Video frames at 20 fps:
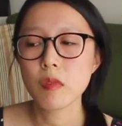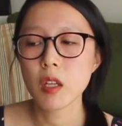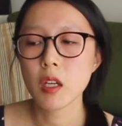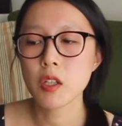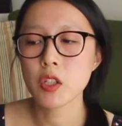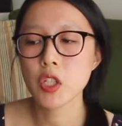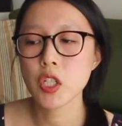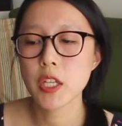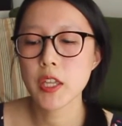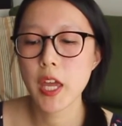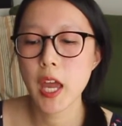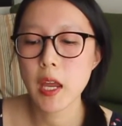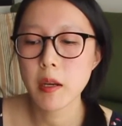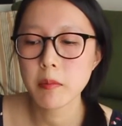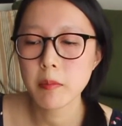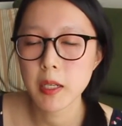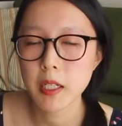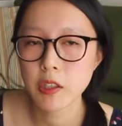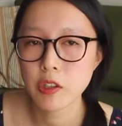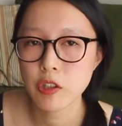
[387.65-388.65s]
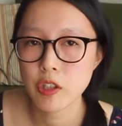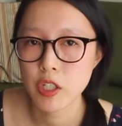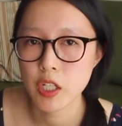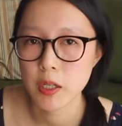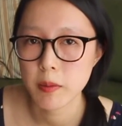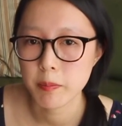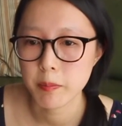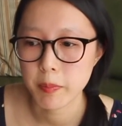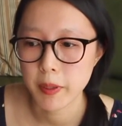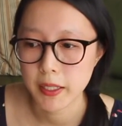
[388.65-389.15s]
She then meets
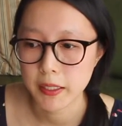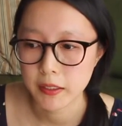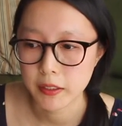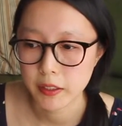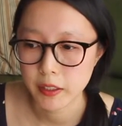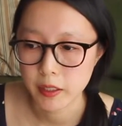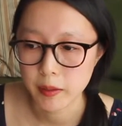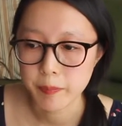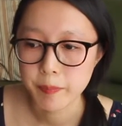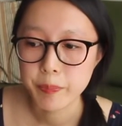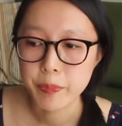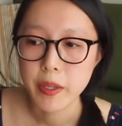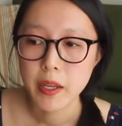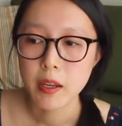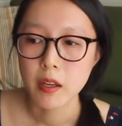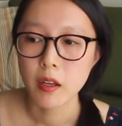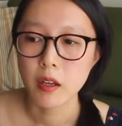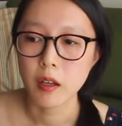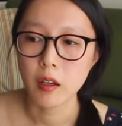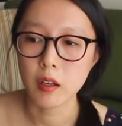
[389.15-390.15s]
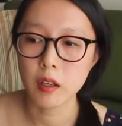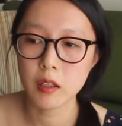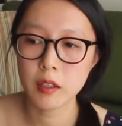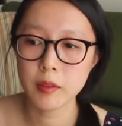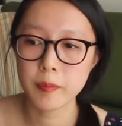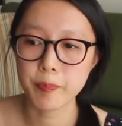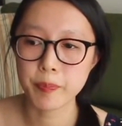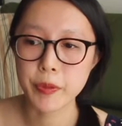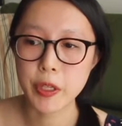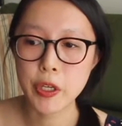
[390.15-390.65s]
Chip Bingley,
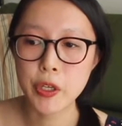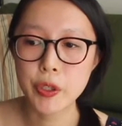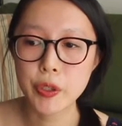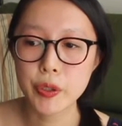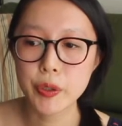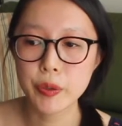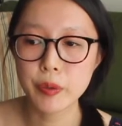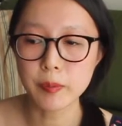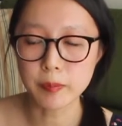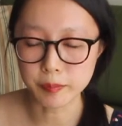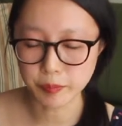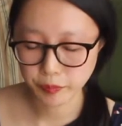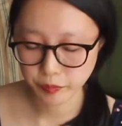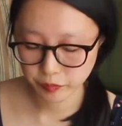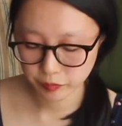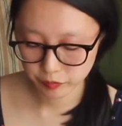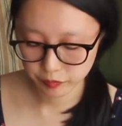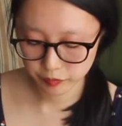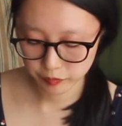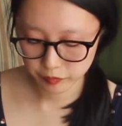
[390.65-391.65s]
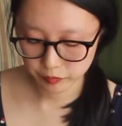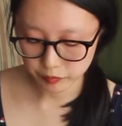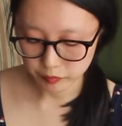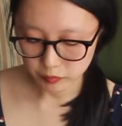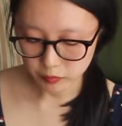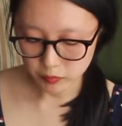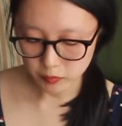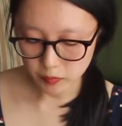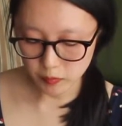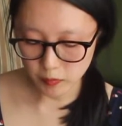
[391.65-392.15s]
who
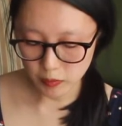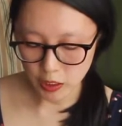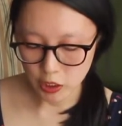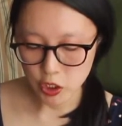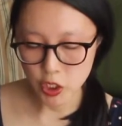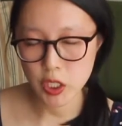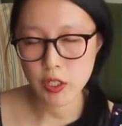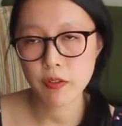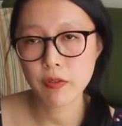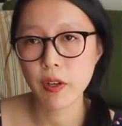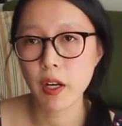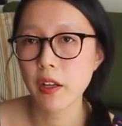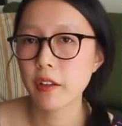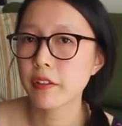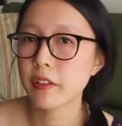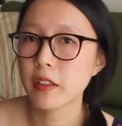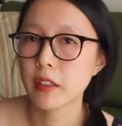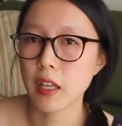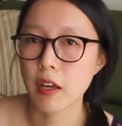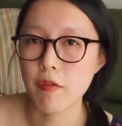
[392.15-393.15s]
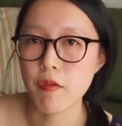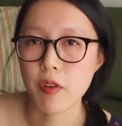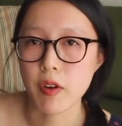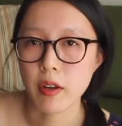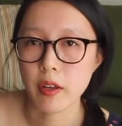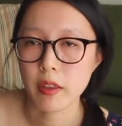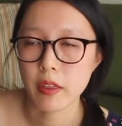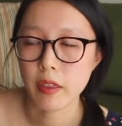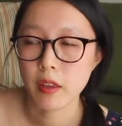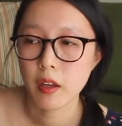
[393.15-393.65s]
she falls in love
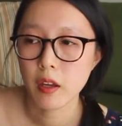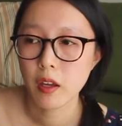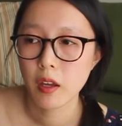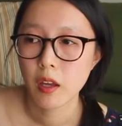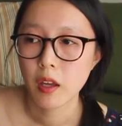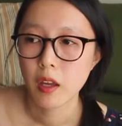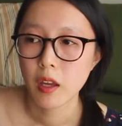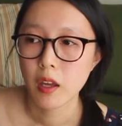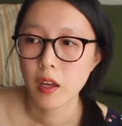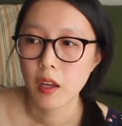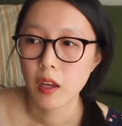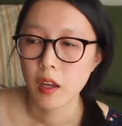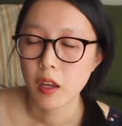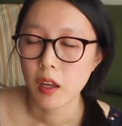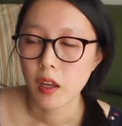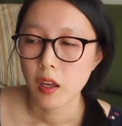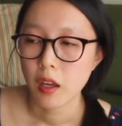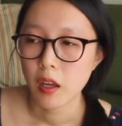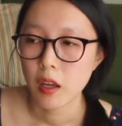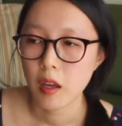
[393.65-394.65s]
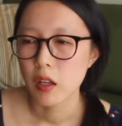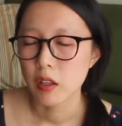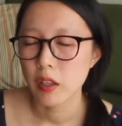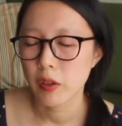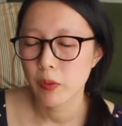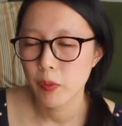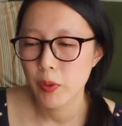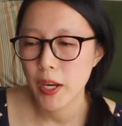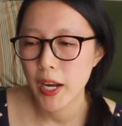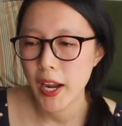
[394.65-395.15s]
with.
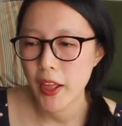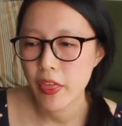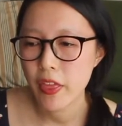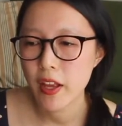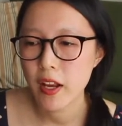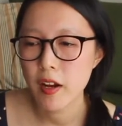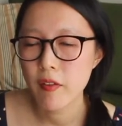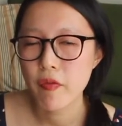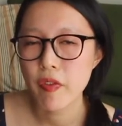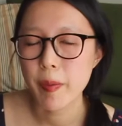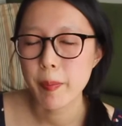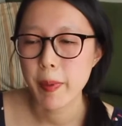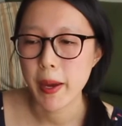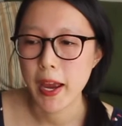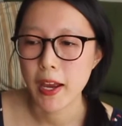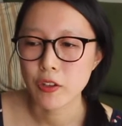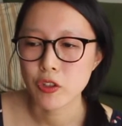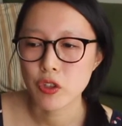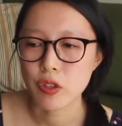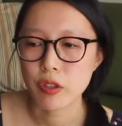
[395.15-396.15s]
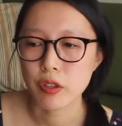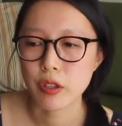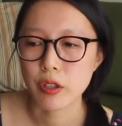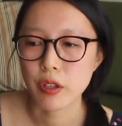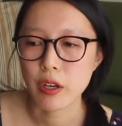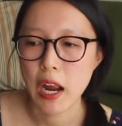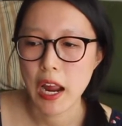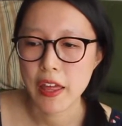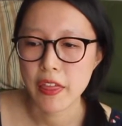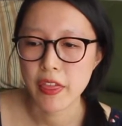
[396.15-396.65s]
When I think of The
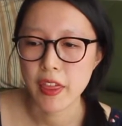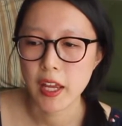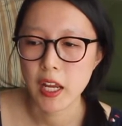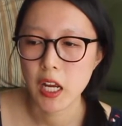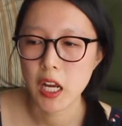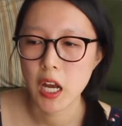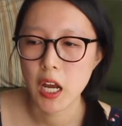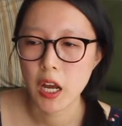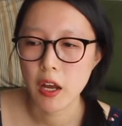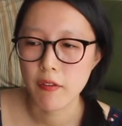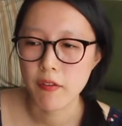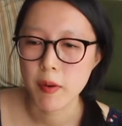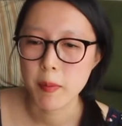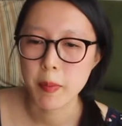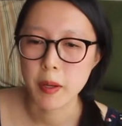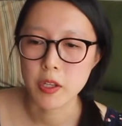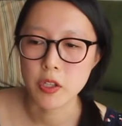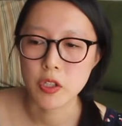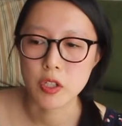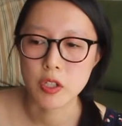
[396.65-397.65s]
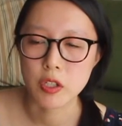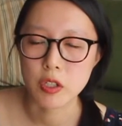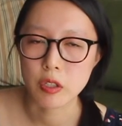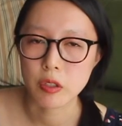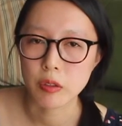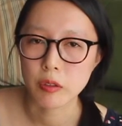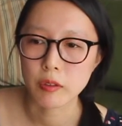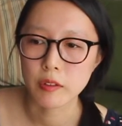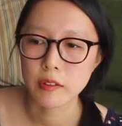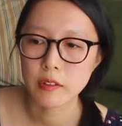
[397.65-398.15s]
Bachelor, I think of a bunch of
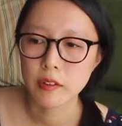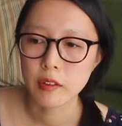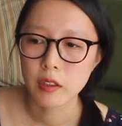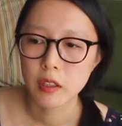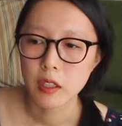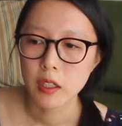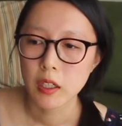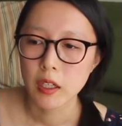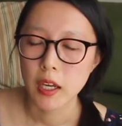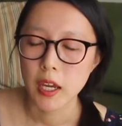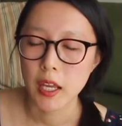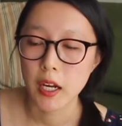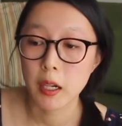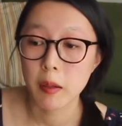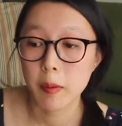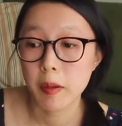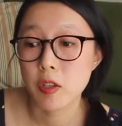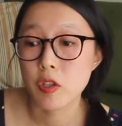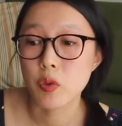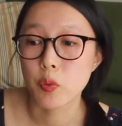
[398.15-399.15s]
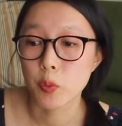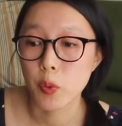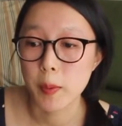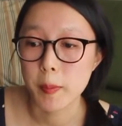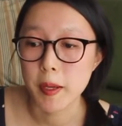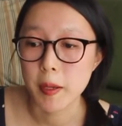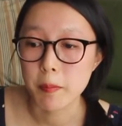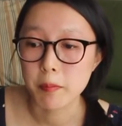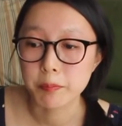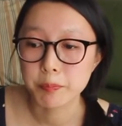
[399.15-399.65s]
dudes and a bunch of
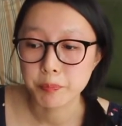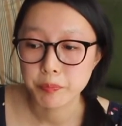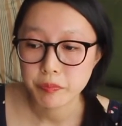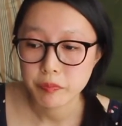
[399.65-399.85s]
women